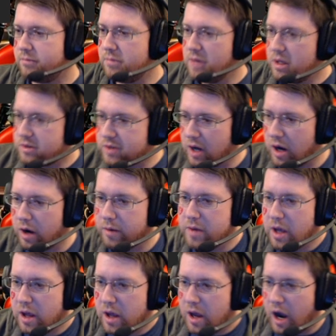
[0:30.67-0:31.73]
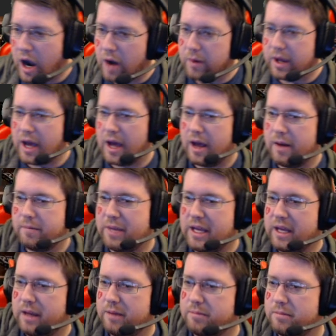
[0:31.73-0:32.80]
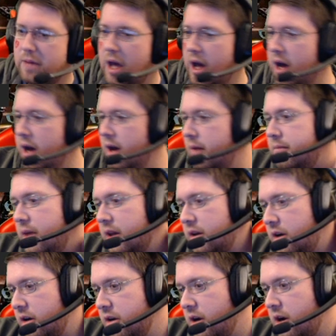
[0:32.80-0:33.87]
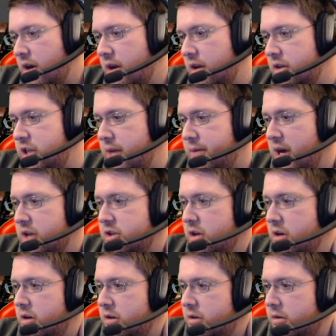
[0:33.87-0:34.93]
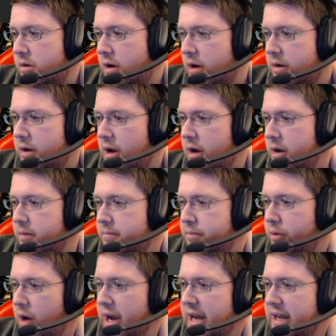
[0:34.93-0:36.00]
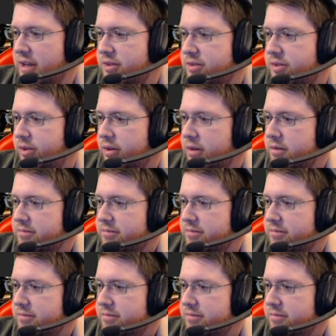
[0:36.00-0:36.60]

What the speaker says: So, all right, we got me, Miller, Nerda, J Poncho, Brains,